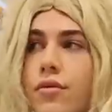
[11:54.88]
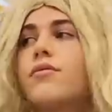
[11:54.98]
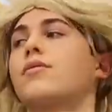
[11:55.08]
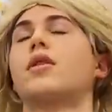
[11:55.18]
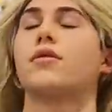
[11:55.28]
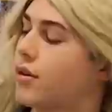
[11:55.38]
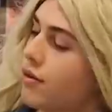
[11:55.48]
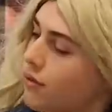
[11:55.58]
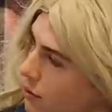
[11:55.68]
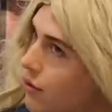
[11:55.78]
okay, so I had
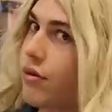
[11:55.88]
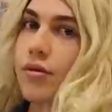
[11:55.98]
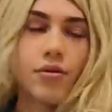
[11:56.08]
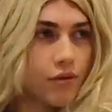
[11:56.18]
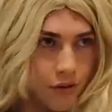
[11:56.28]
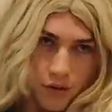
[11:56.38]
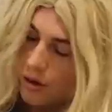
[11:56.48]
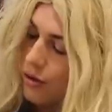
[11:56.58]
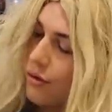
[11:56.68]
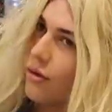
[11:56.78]
this amazing idea
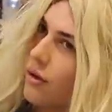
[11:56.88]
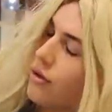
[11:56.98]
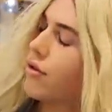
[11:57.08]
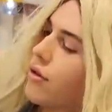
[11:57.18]
of just sitting in the